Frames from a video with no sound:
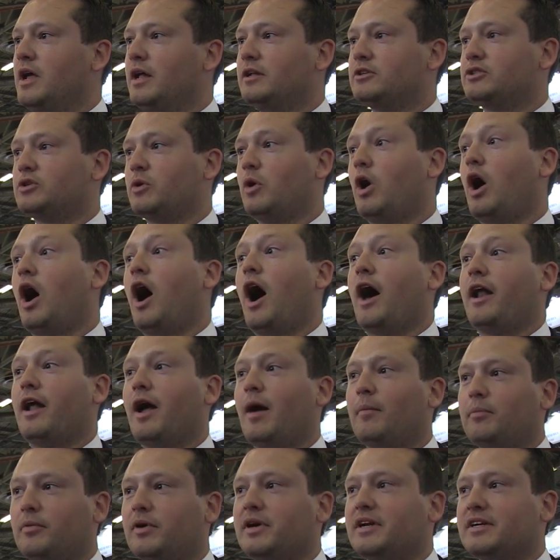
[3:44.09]
and so hot
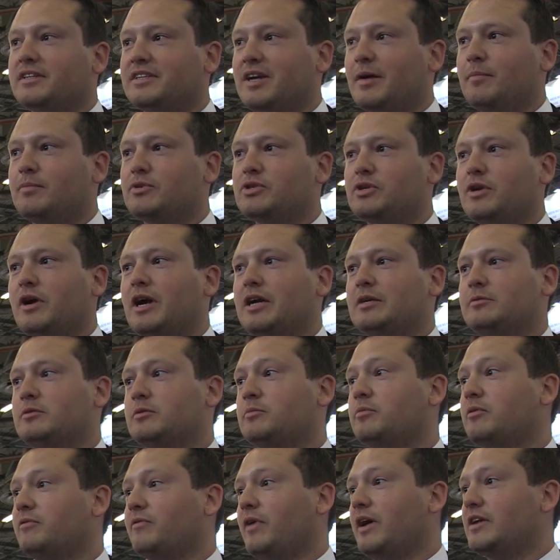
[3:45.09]
operating temperature
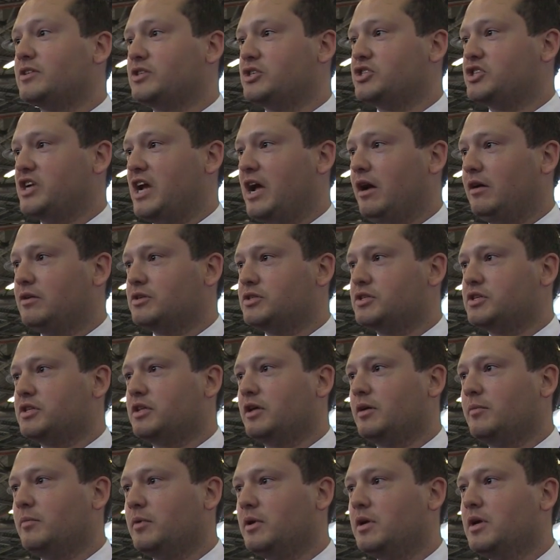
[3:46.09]
actually provides a challenge to
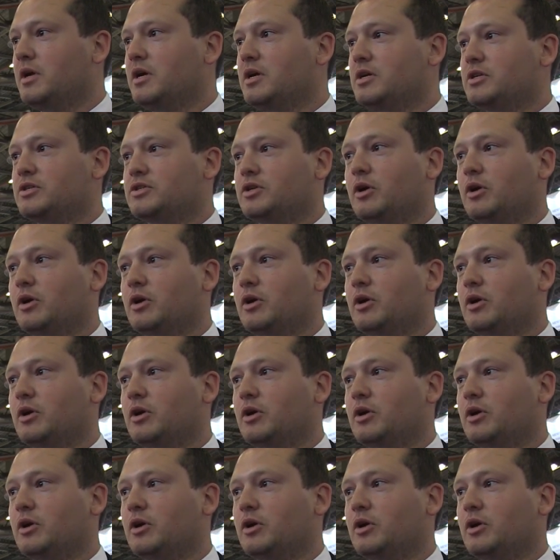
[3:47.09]
them.